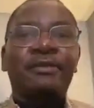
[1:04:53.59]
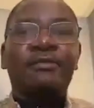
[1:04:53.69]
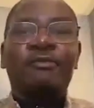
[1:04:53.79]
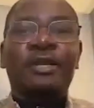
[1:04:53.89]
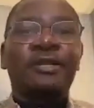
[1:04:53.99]

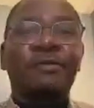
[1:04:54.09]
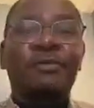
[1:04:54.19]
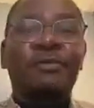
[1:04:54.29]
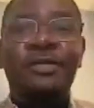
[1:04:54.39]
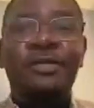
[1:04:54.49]
And then you
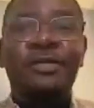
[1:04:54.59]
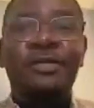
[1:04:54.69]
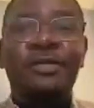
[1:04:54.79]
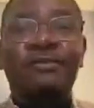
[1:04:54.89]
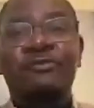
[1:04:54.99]
run the
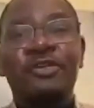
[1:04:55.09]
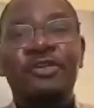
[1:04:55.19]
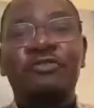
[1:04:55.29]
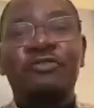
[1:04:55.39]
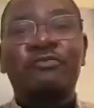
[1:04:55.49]
model, you
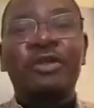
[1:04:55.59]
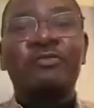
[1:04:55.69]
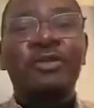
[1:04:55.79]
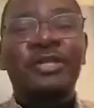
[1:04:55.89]
finish. When